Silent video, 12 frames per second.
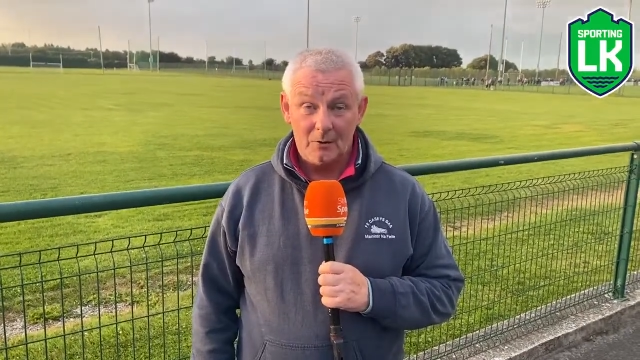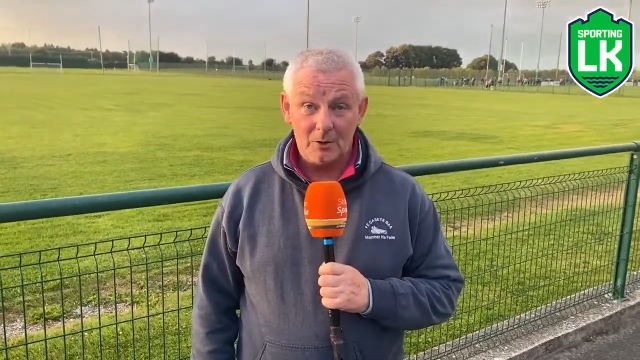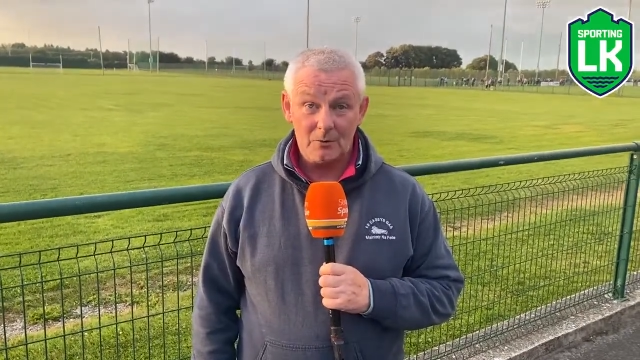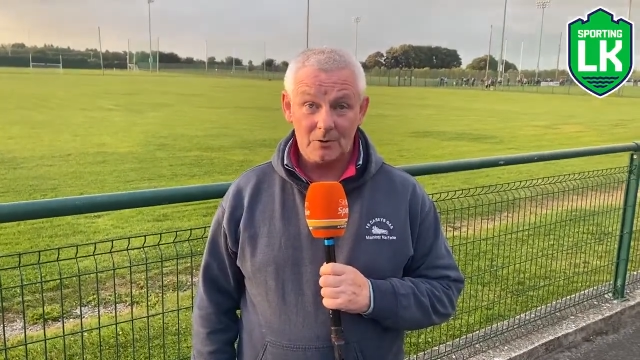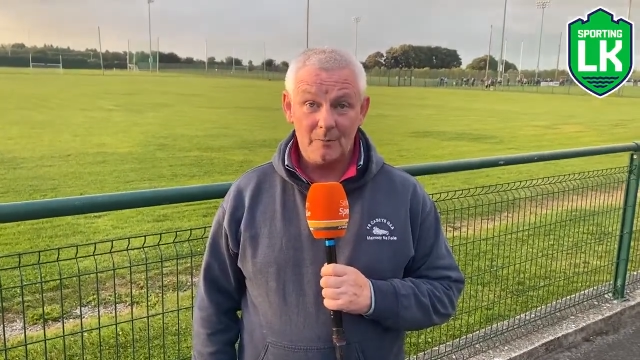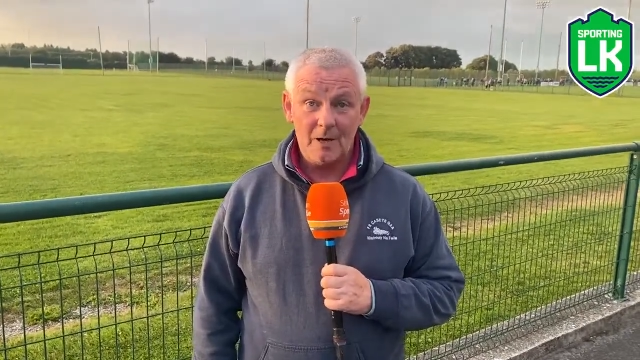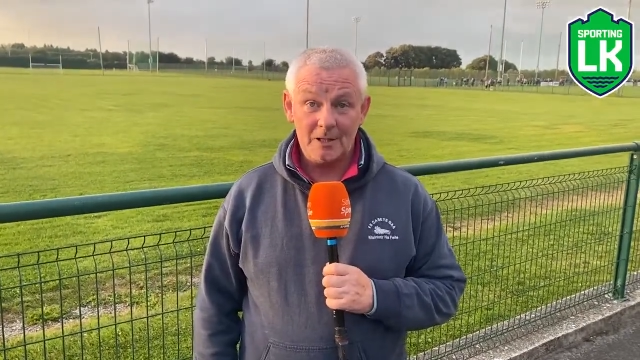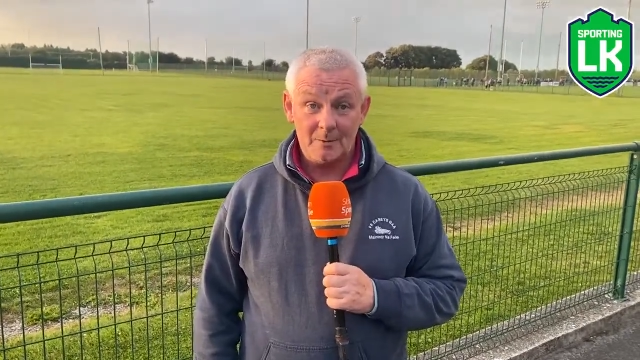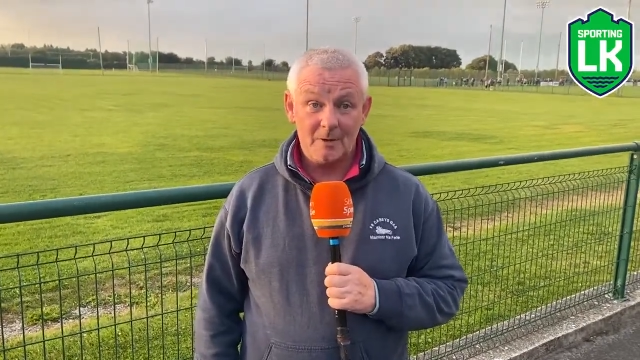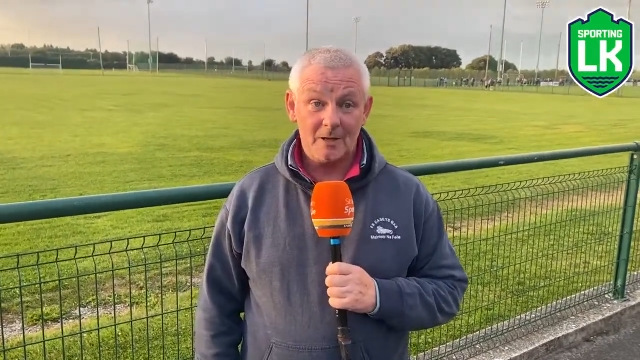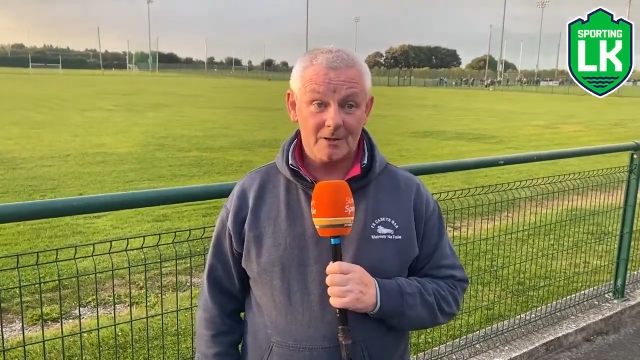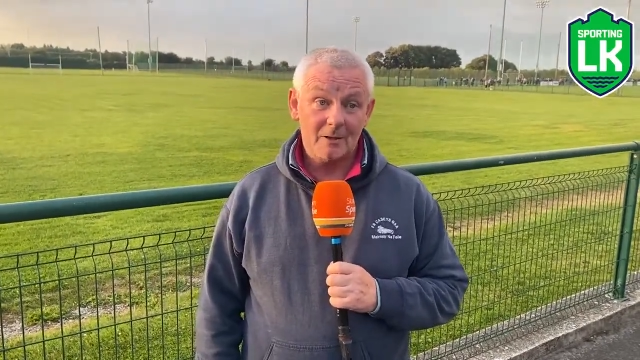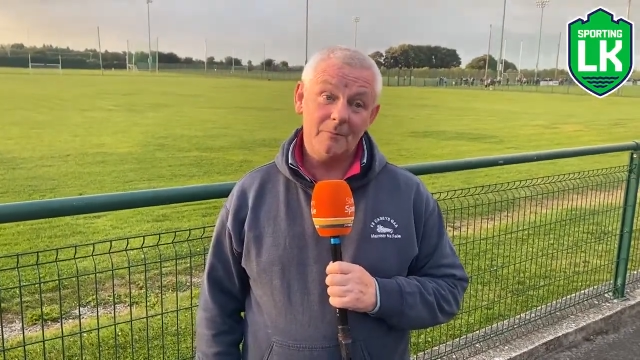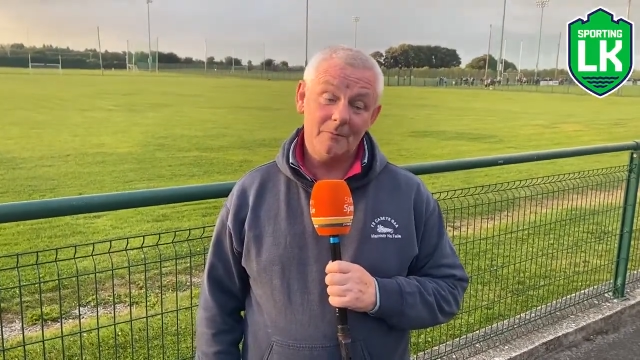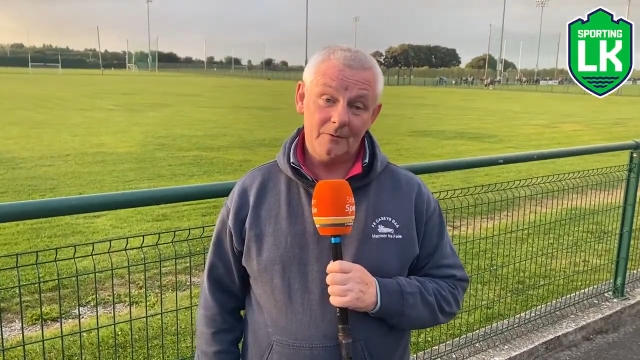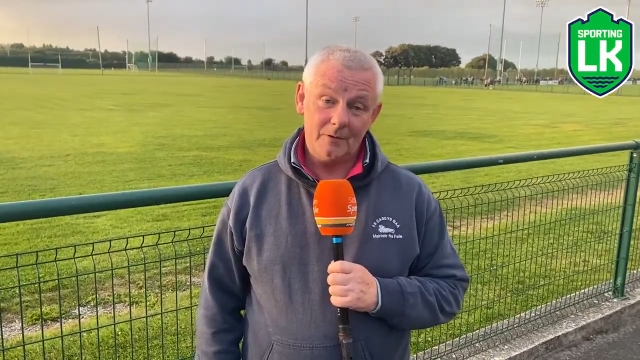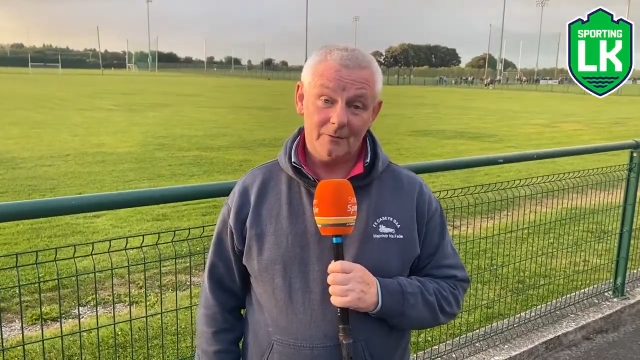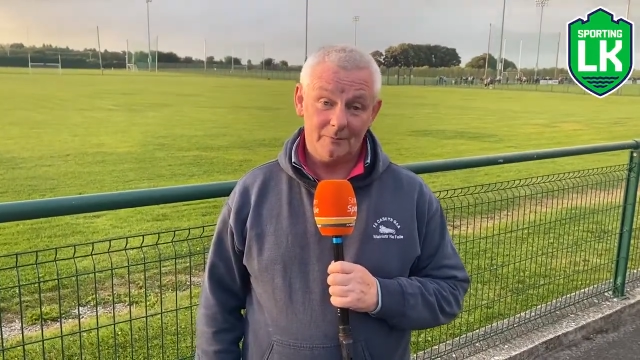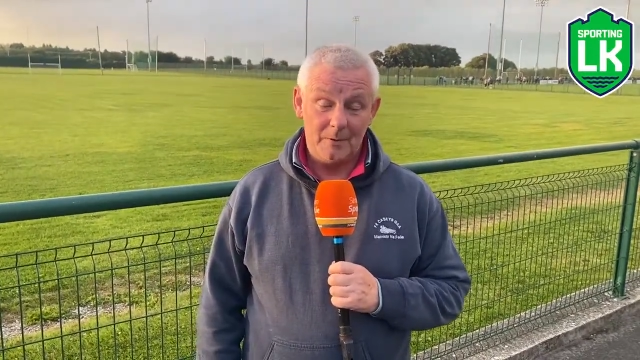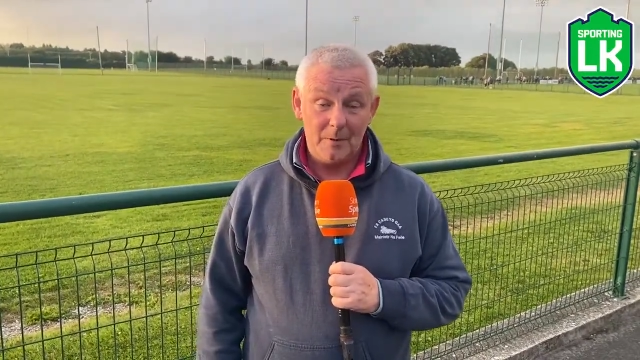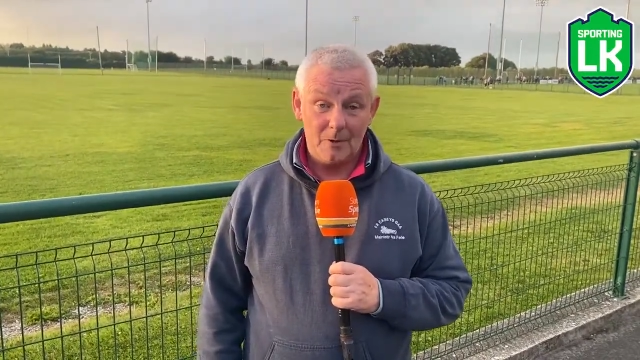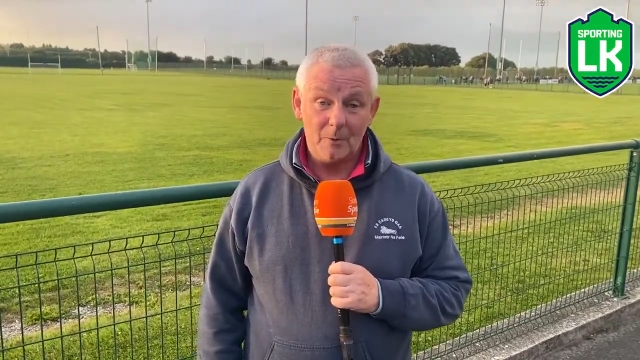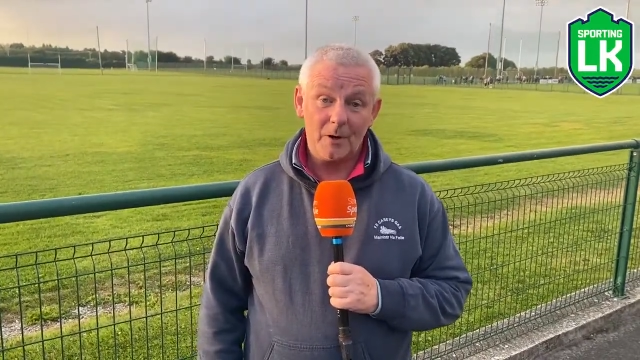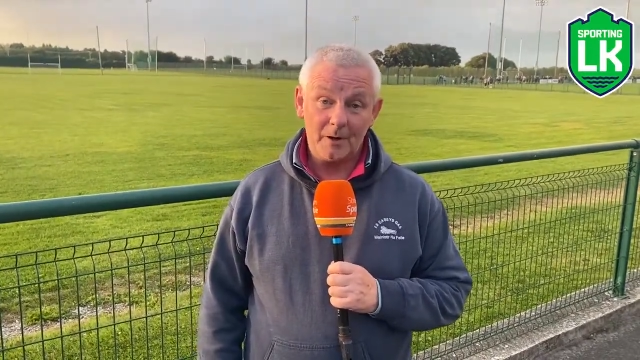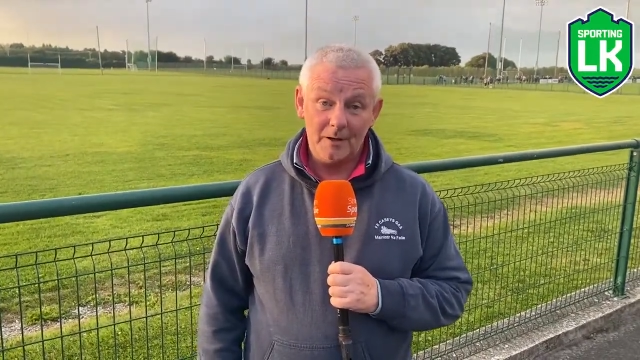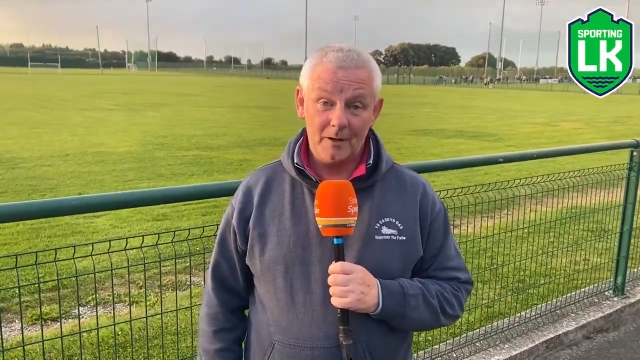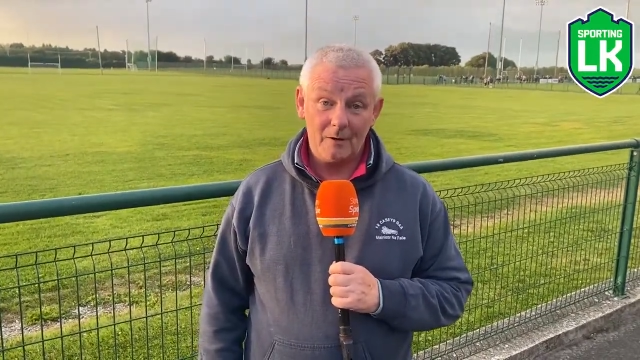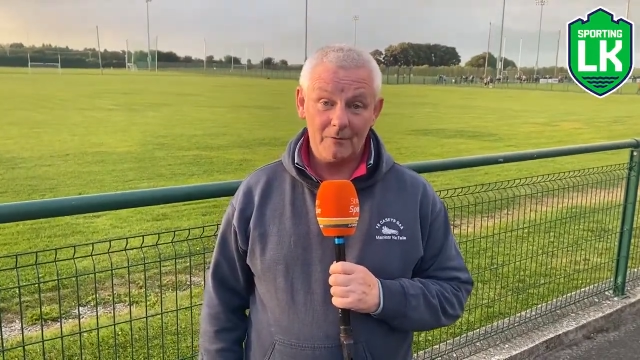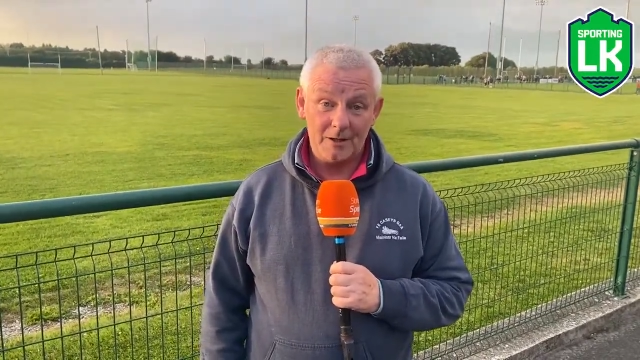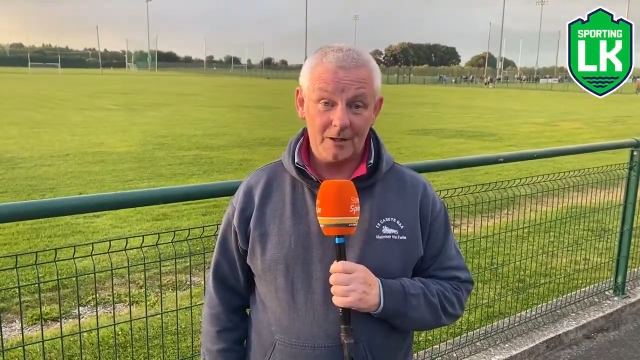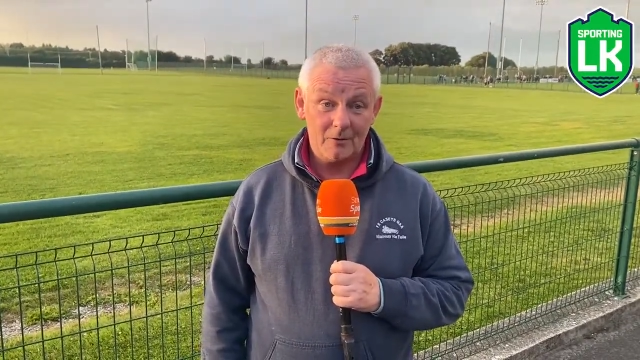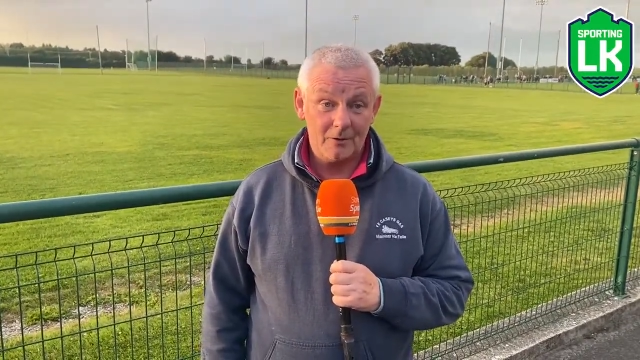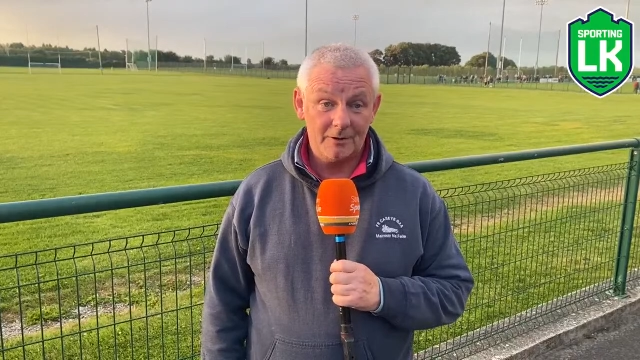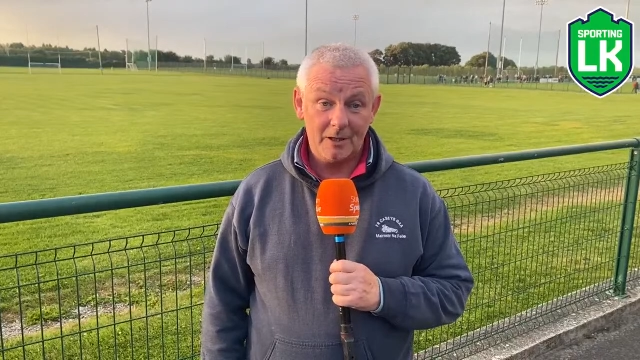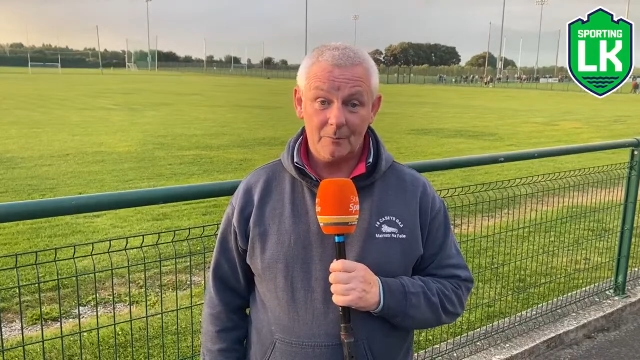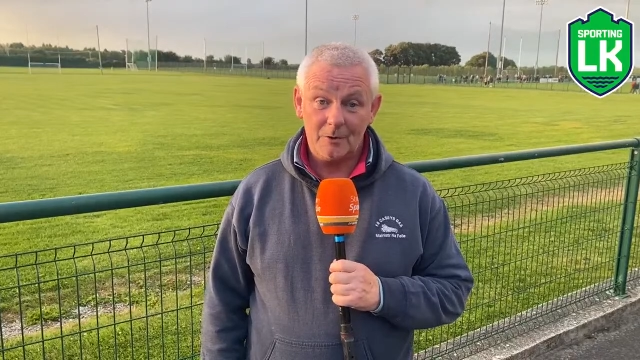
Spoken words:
which was amazing, because the people who weren't here obviously couldn't tell,